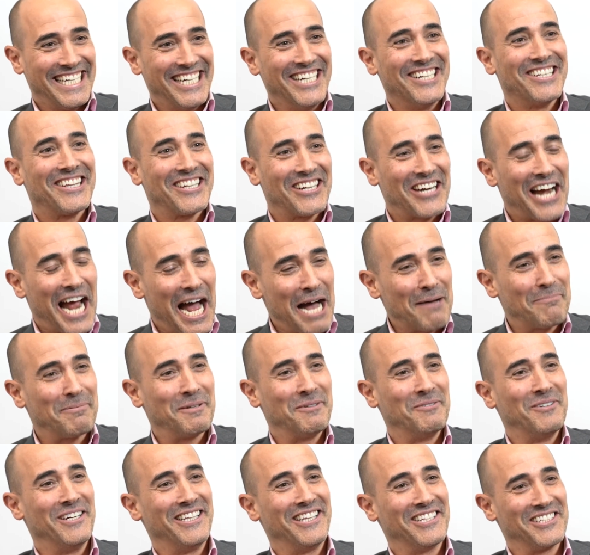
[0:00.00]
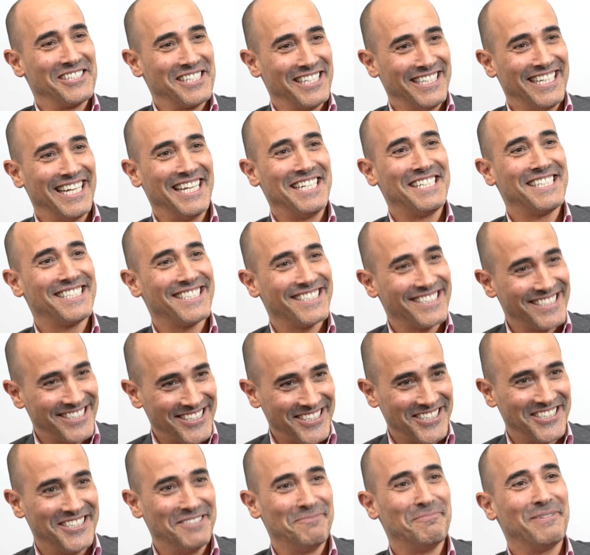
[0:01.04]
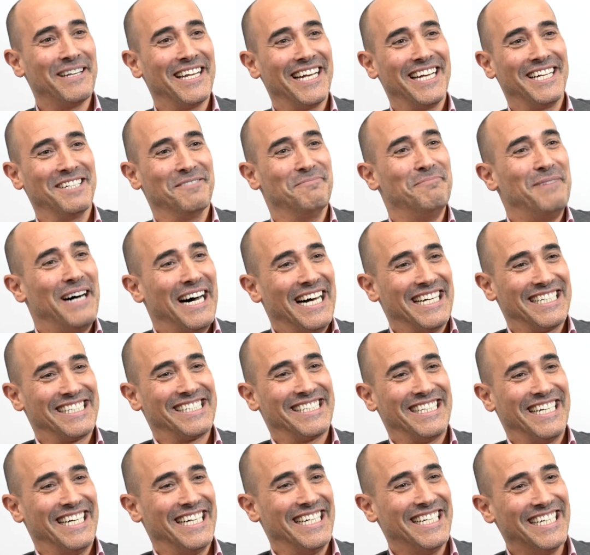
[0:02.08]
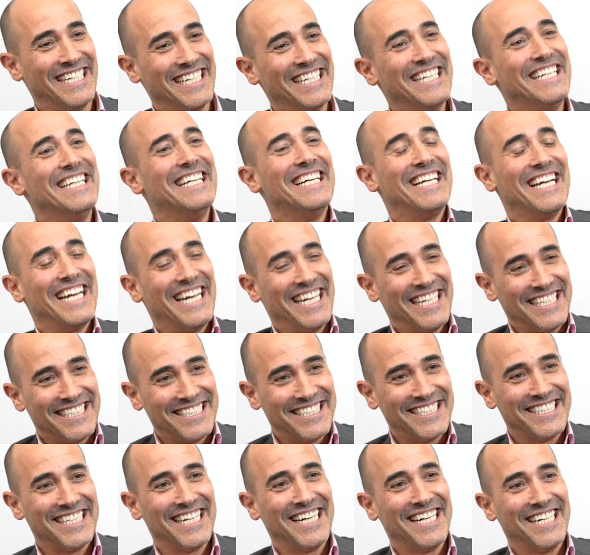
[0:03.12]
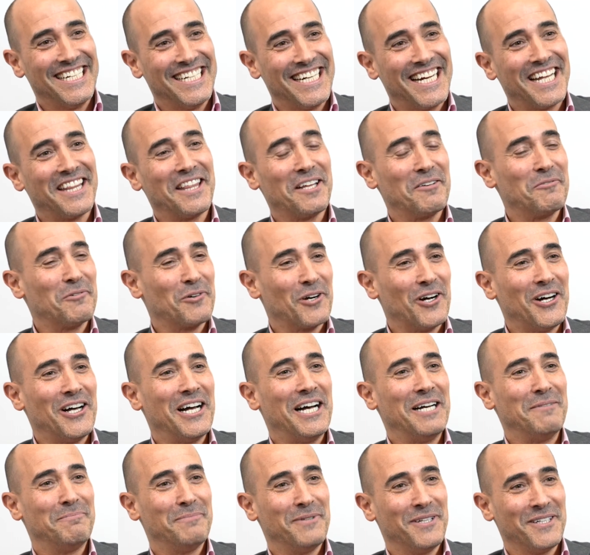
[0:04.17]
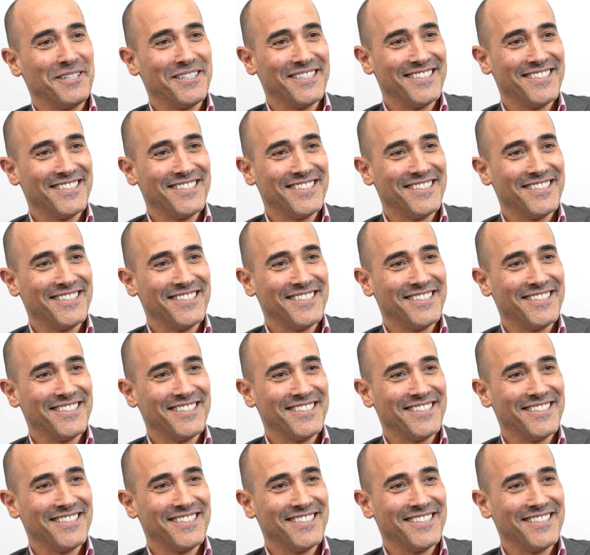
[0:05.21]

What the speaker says: they're happy when there's a nice, good plate of pasta, and I think we're all happy.